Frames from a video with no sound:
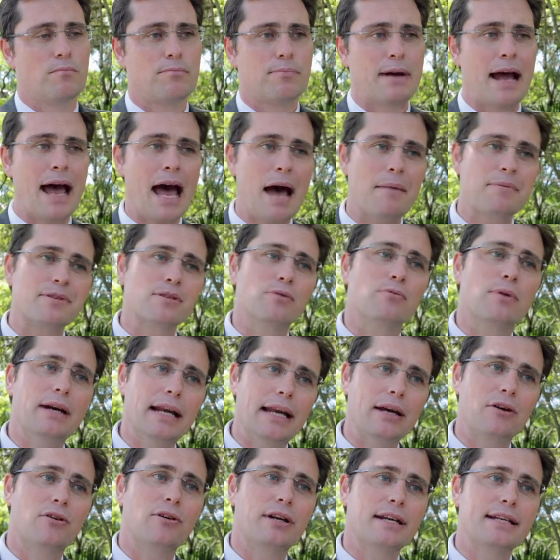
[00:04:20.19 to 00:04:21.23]
Perhaps a
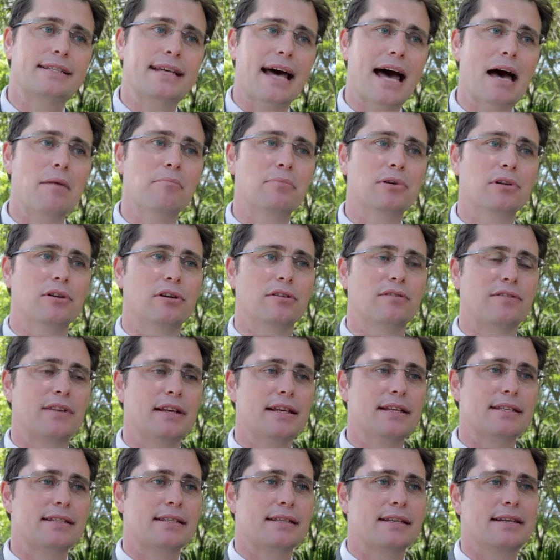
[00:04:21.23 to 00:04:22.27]
really good example of
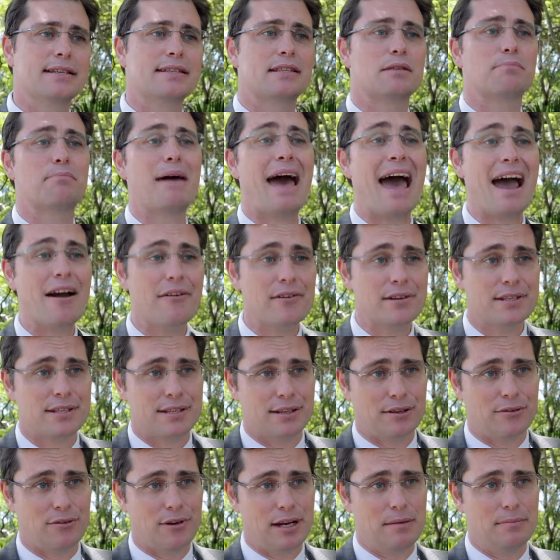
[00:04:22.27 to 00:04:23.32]
this is the Paris
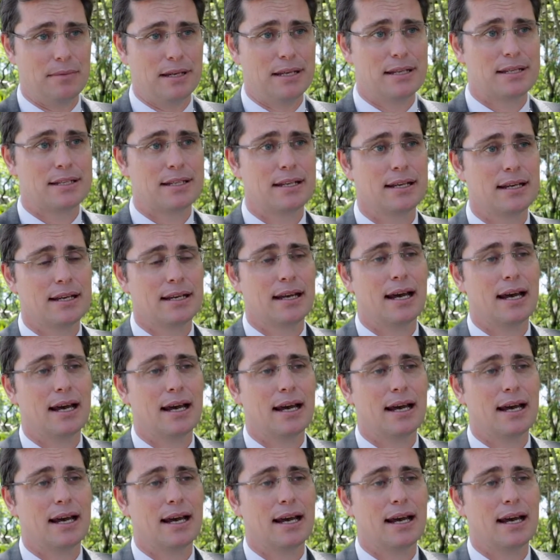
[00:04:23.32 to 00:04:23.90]
Agreement.